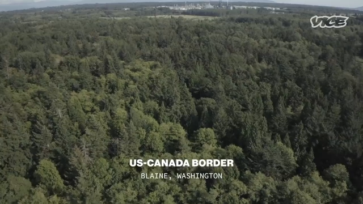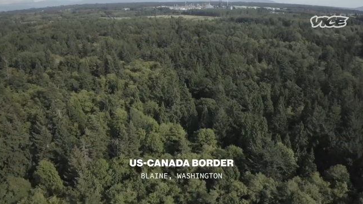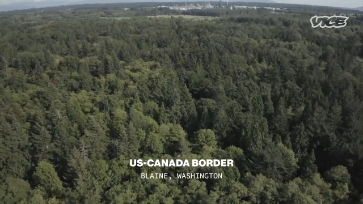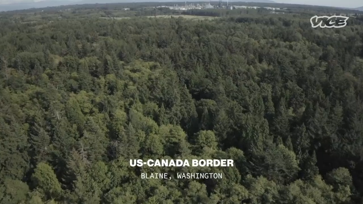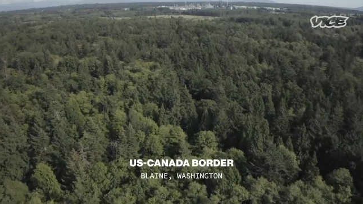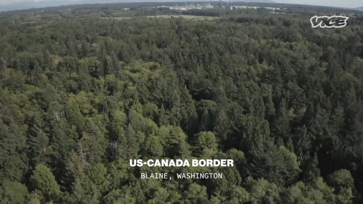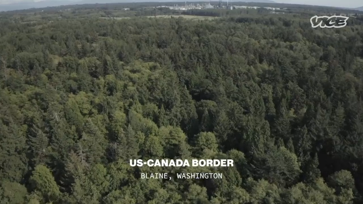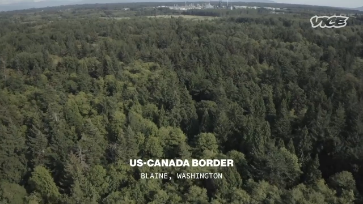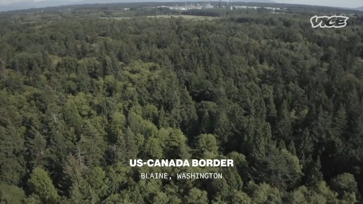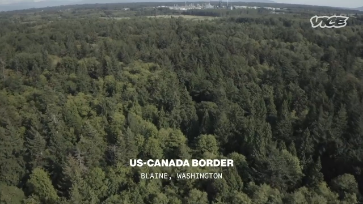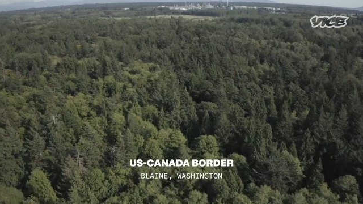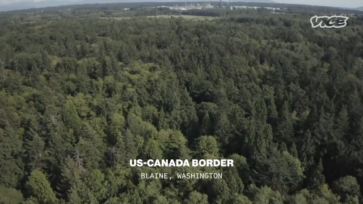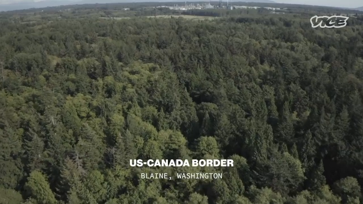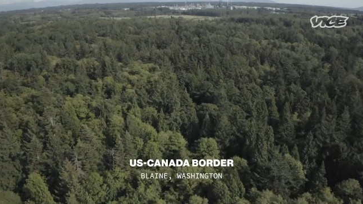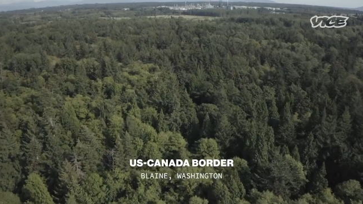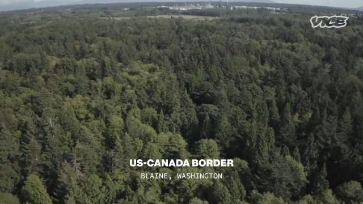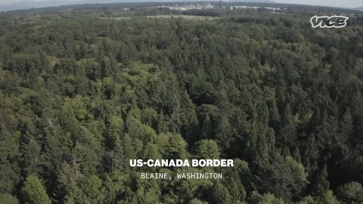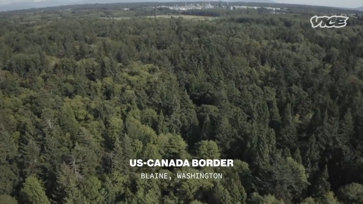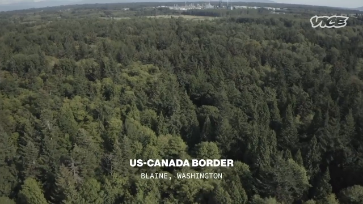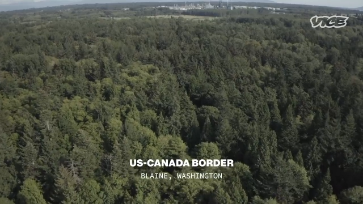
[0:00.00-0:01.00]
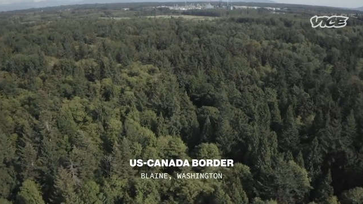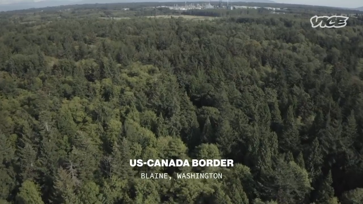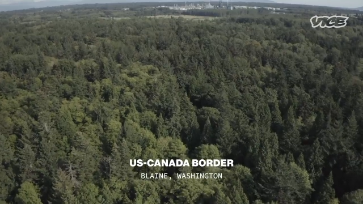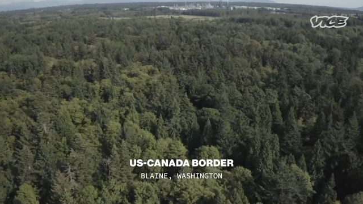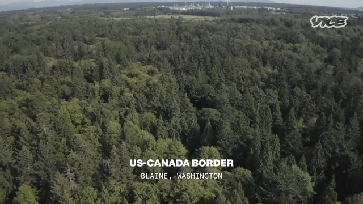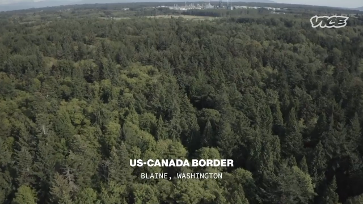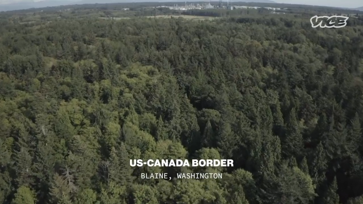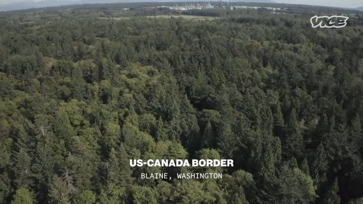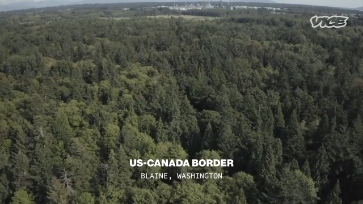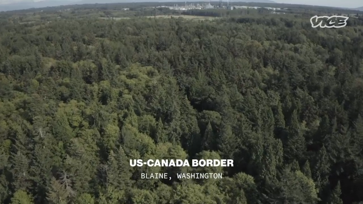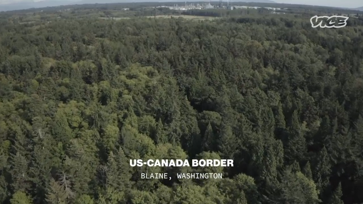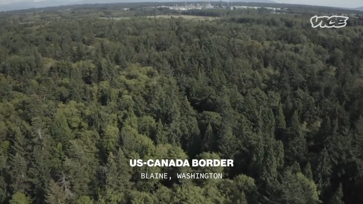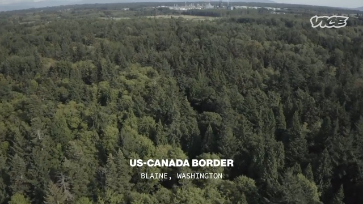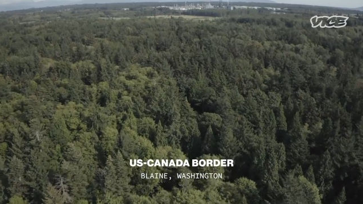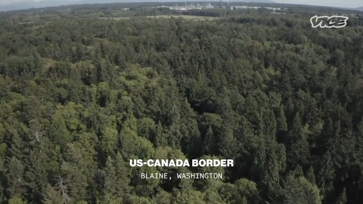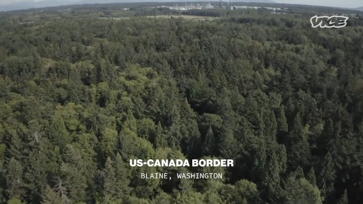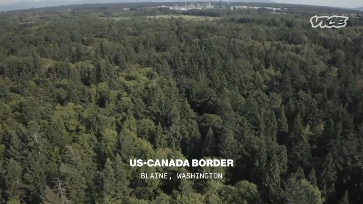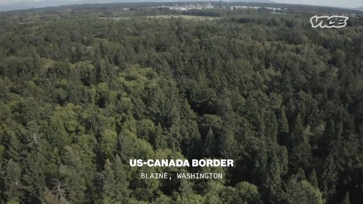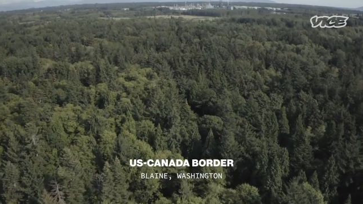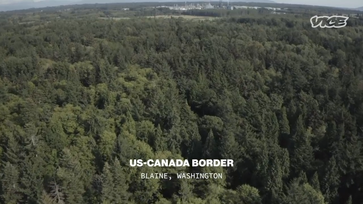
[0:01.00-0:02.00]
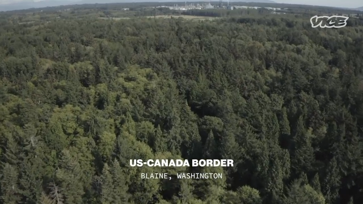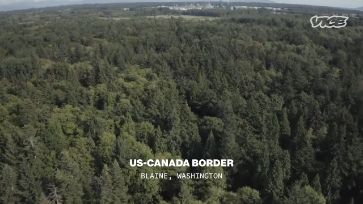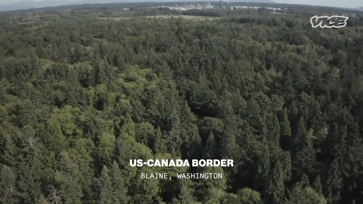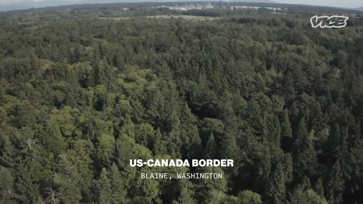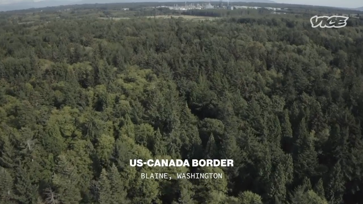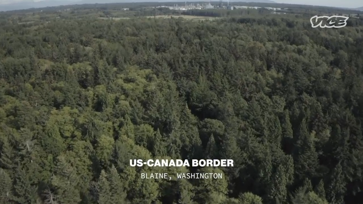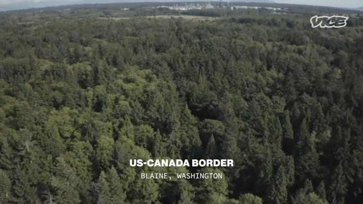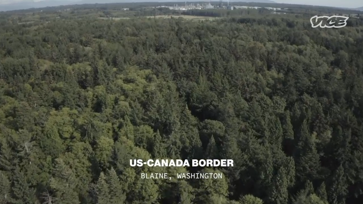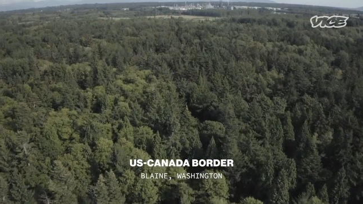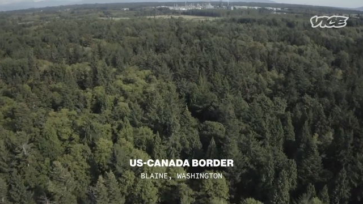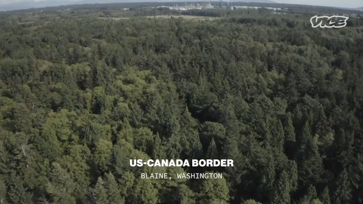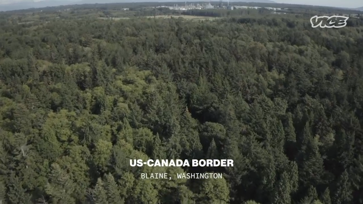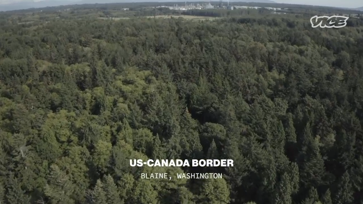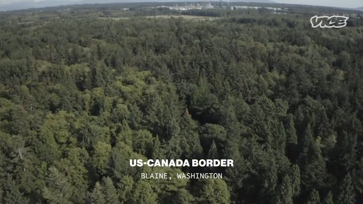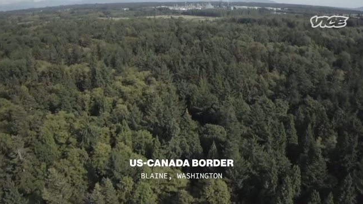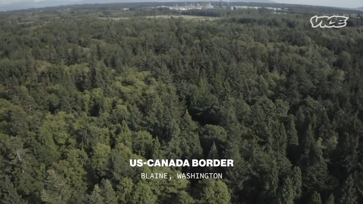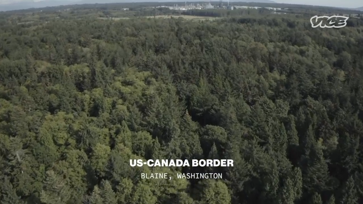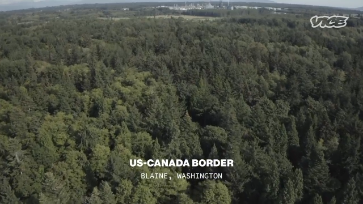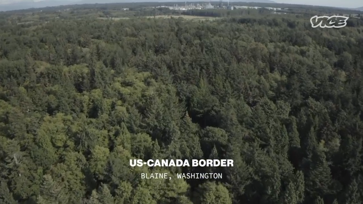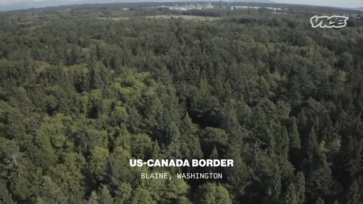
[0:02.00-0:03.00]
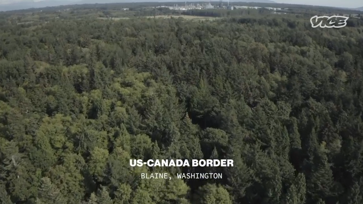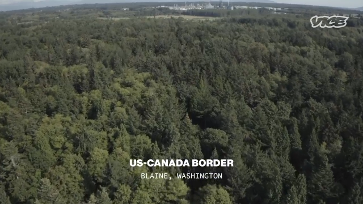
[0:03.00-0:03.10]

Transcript: (no speaker visible)